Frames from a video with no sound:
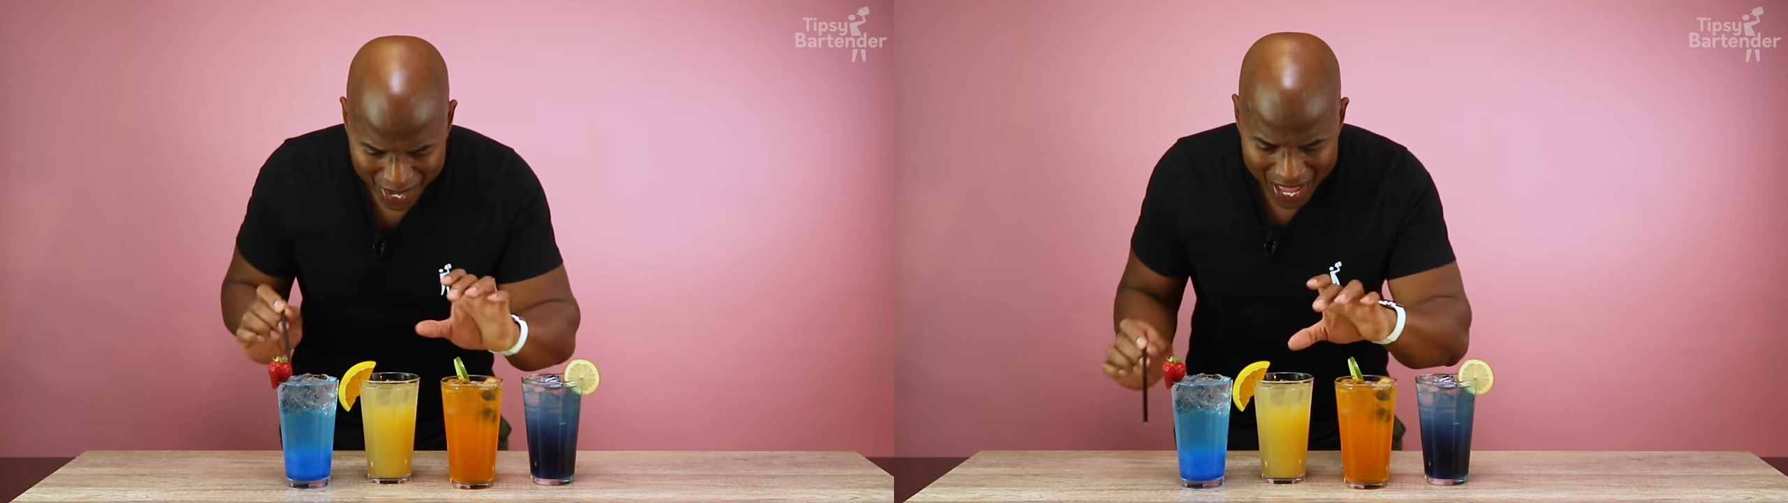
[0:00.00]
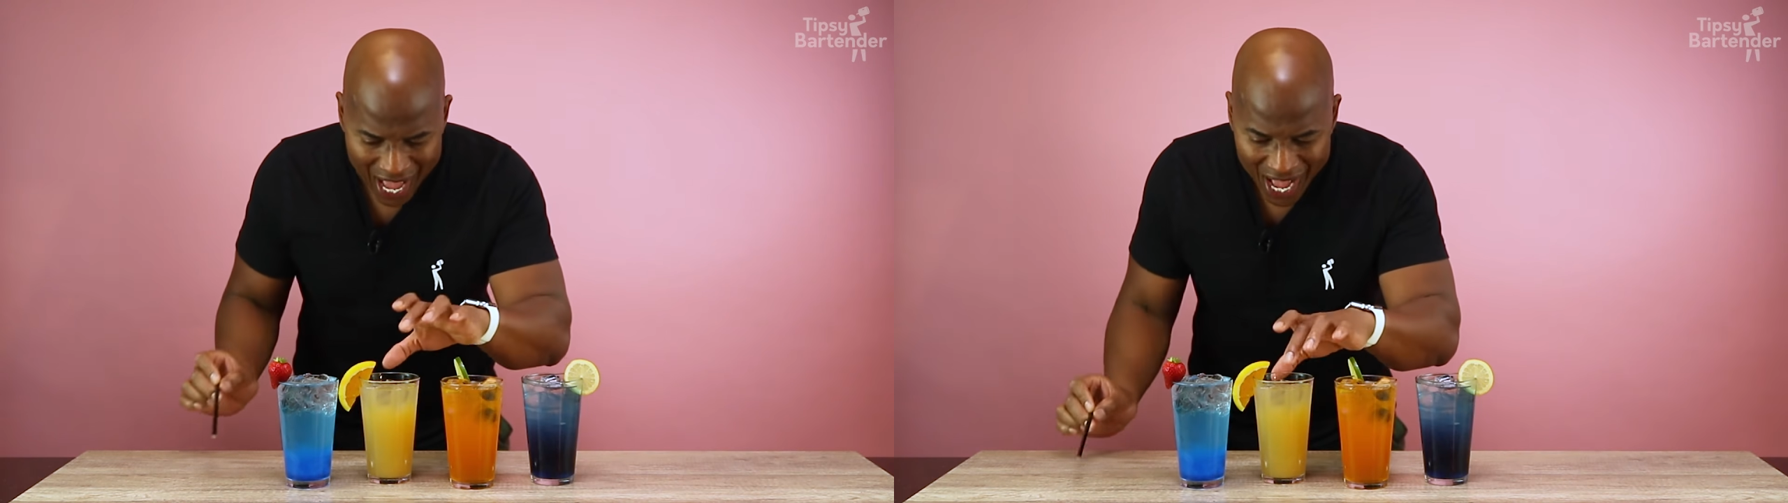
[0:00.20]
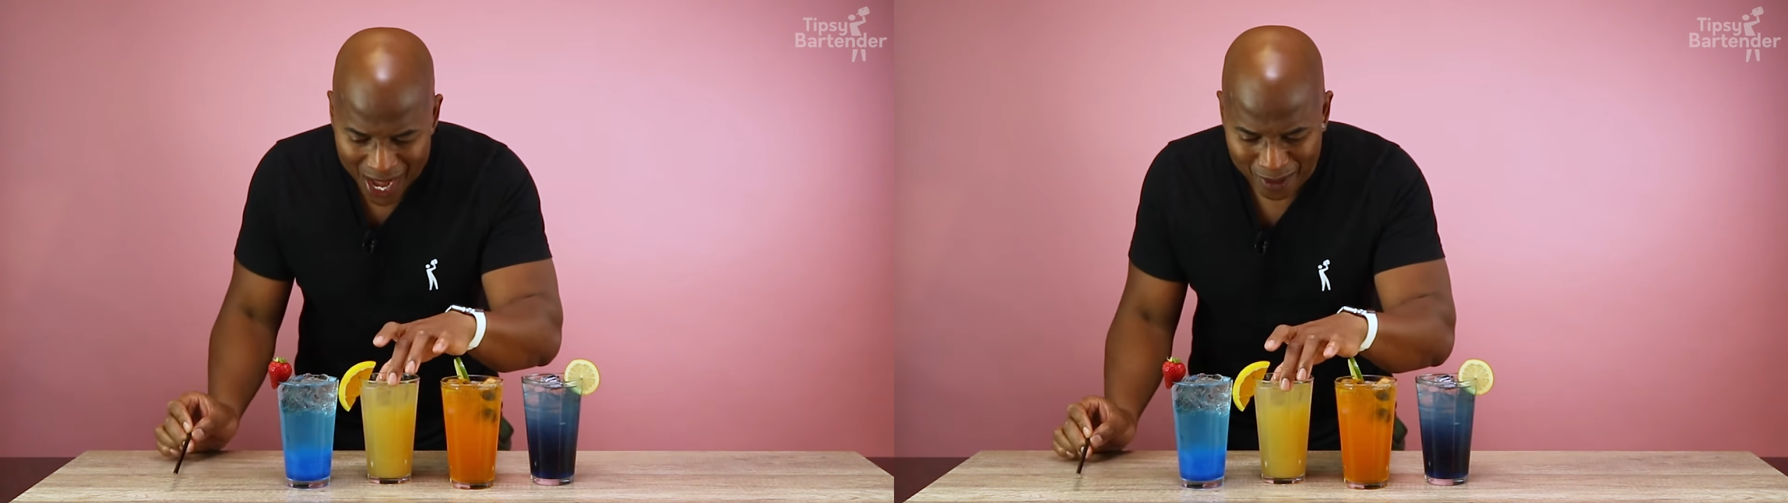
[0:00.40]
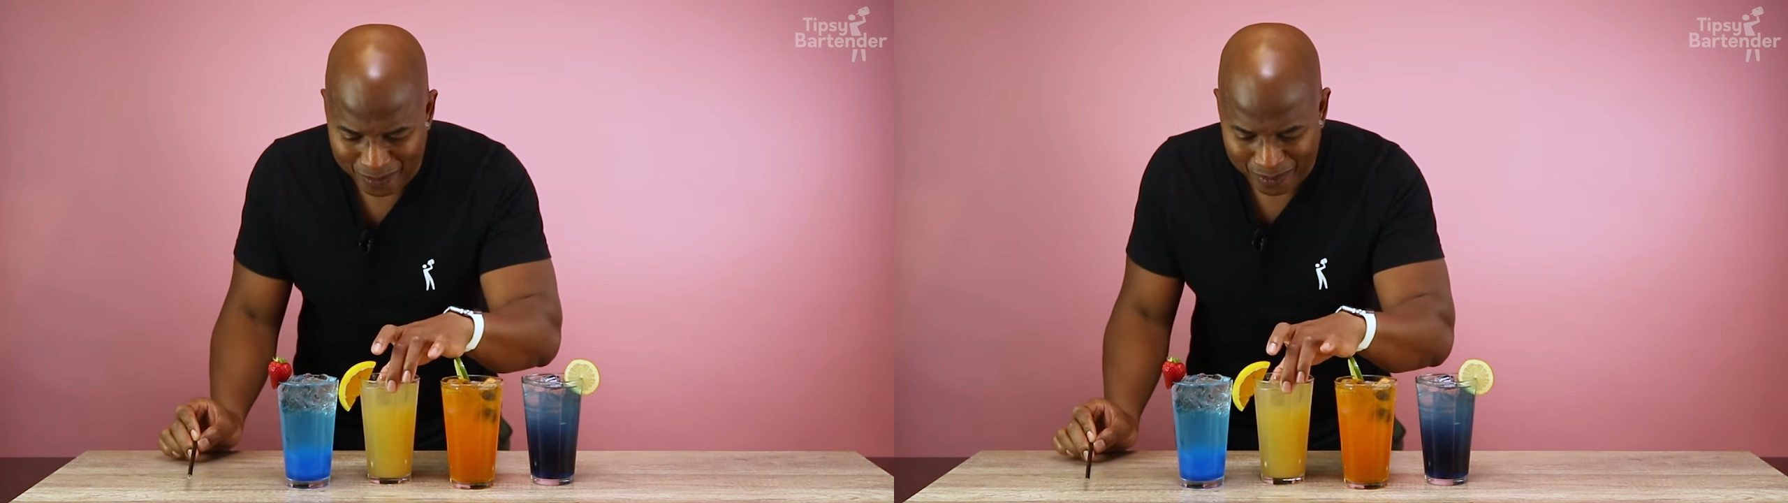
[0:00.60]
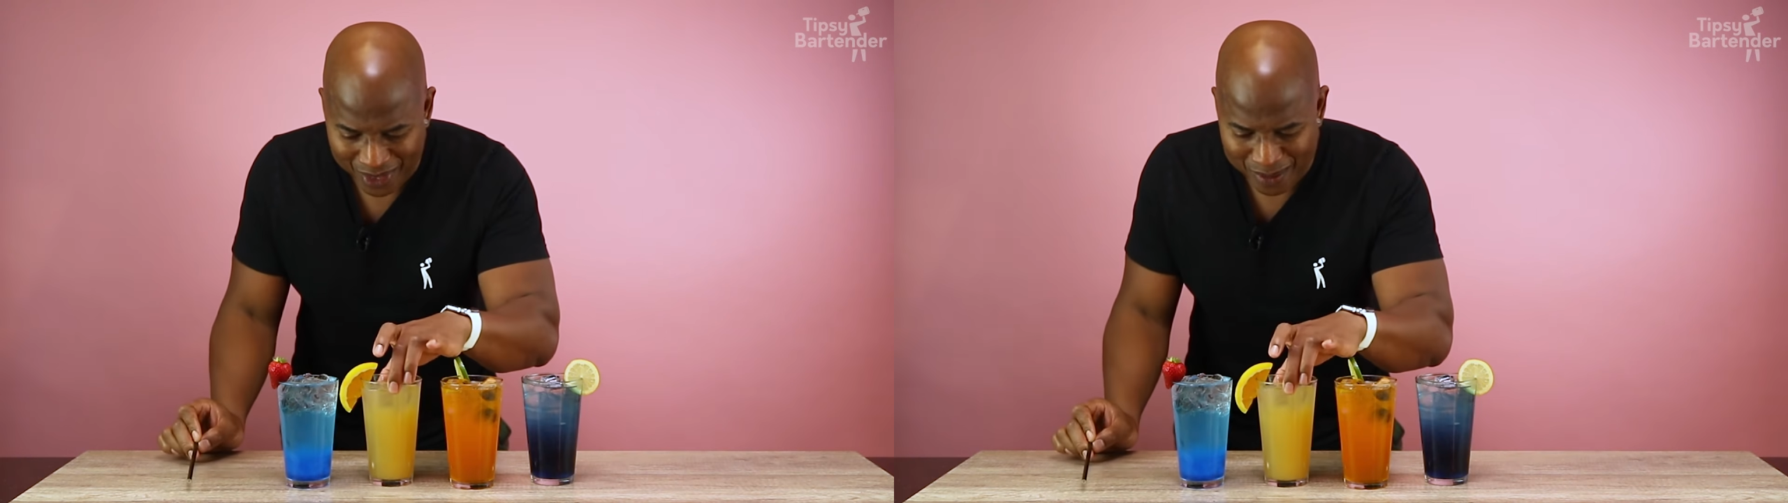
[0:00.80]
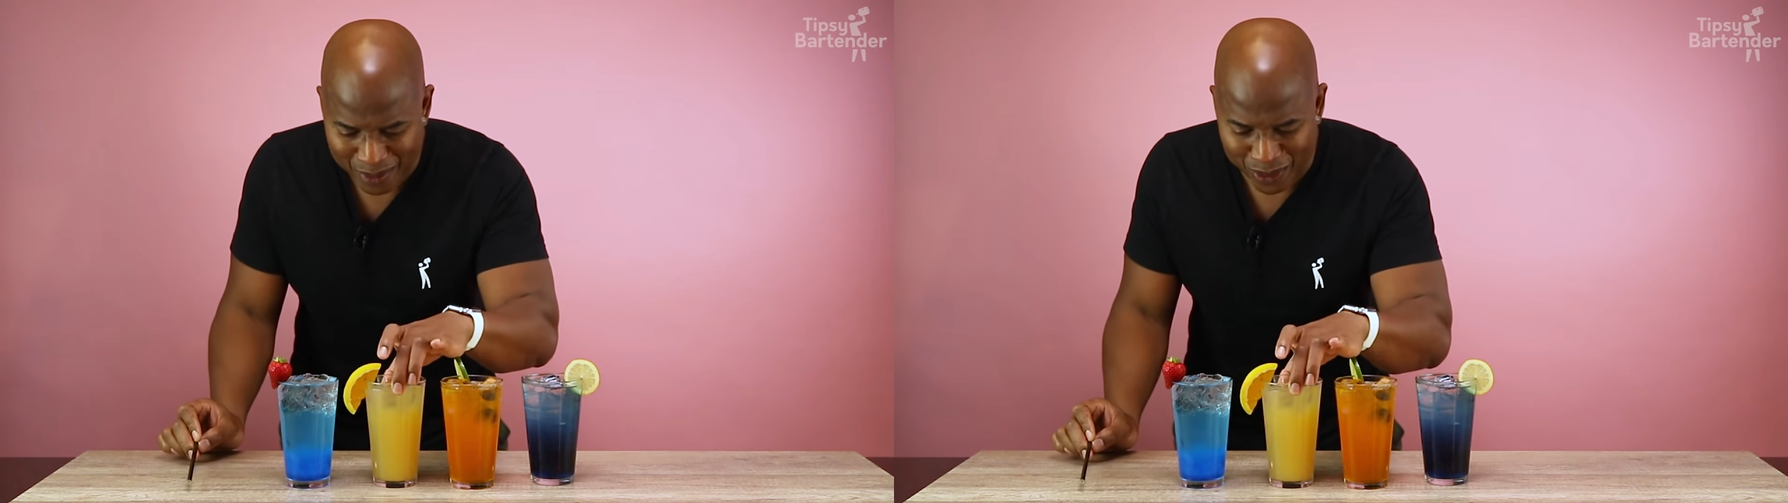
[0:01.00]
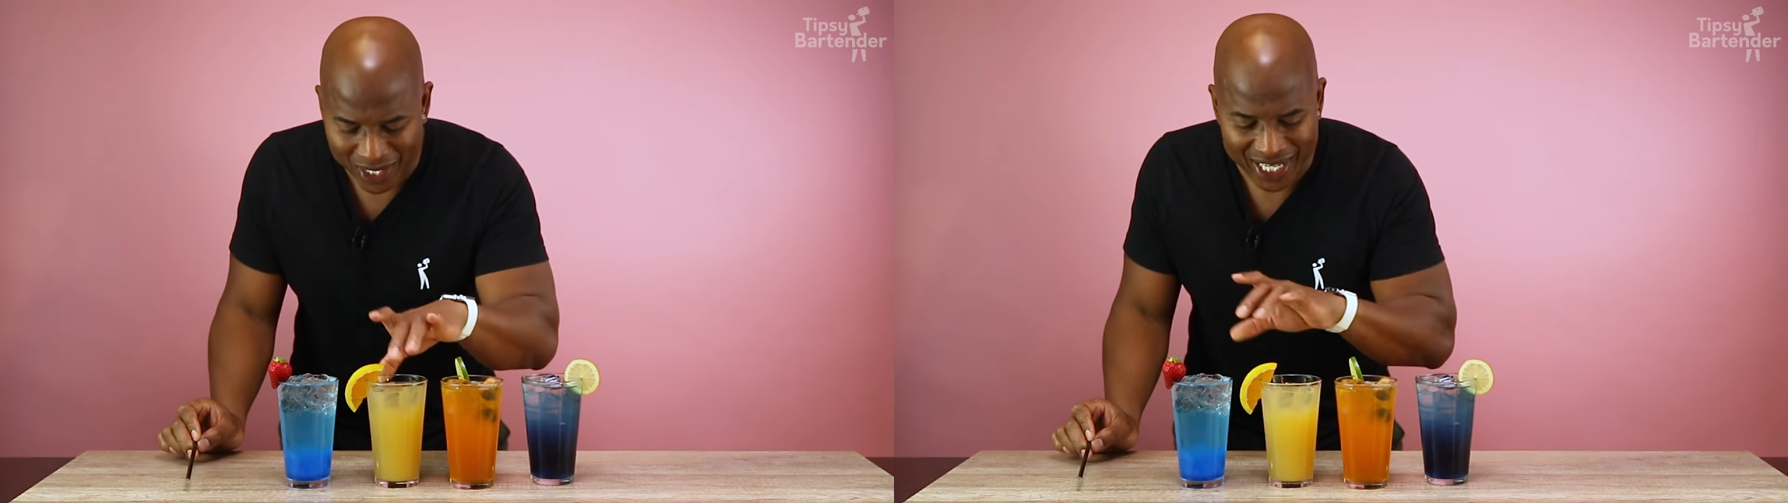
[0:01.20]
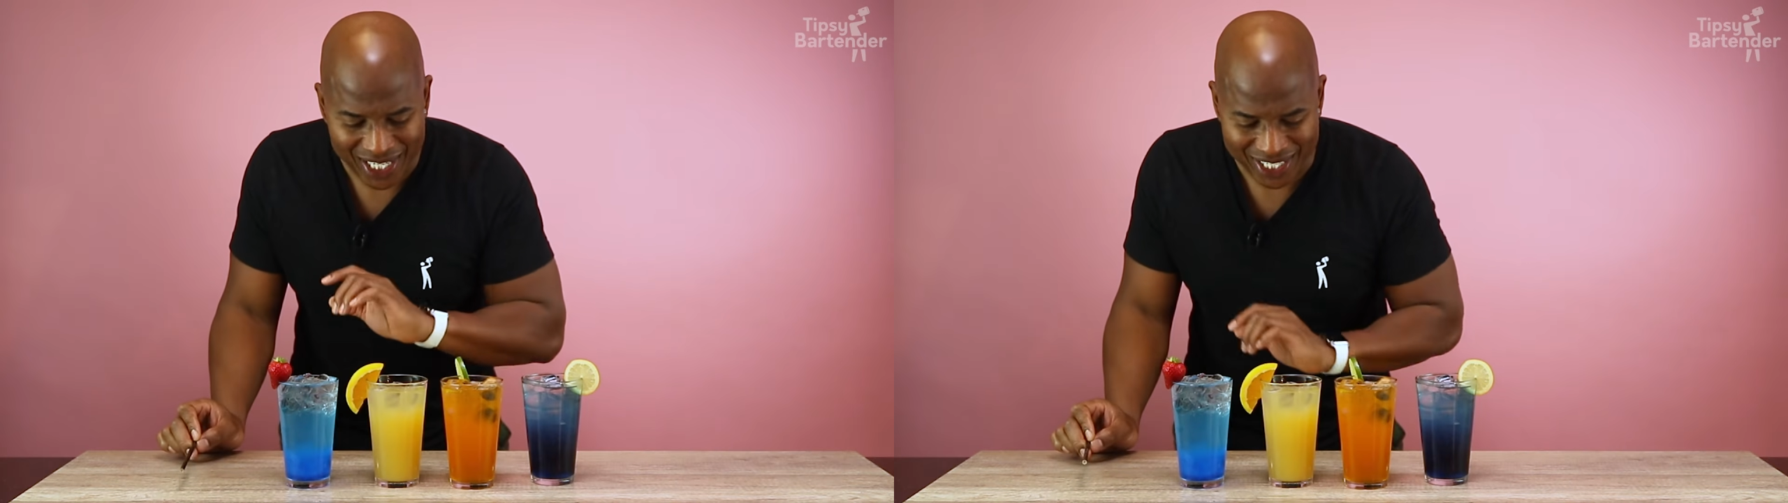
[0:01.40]
Ah, boy, you all
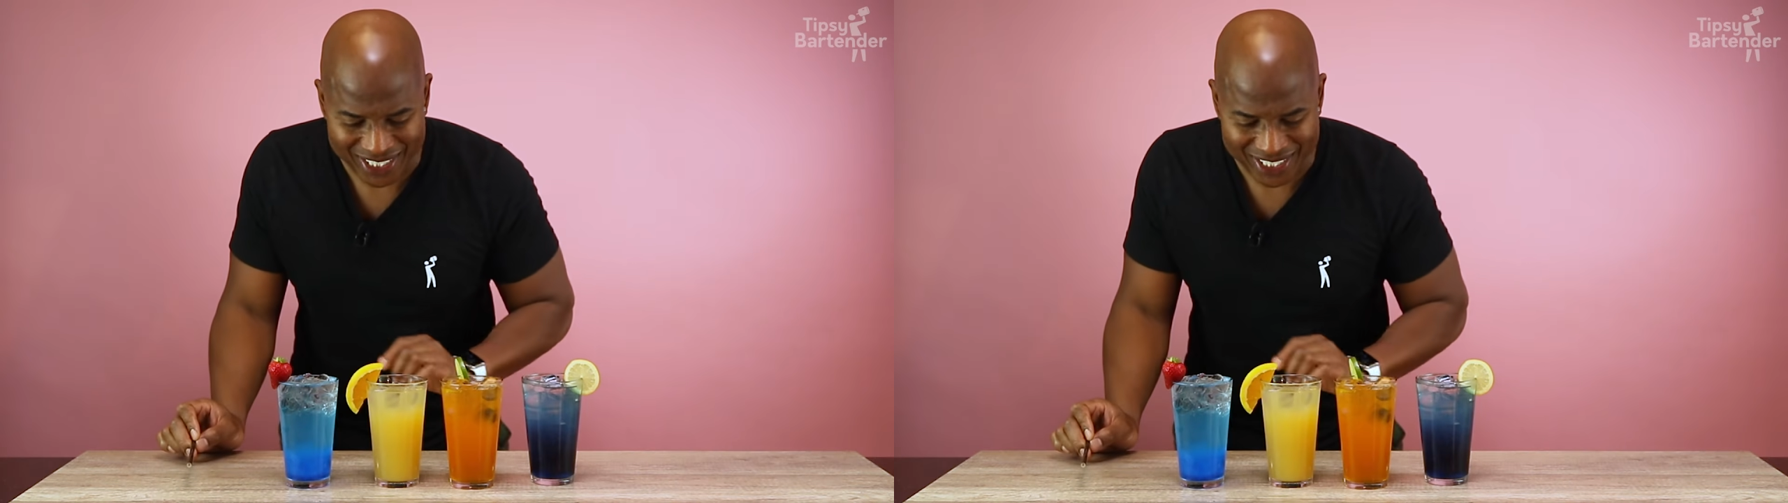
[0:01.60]
killing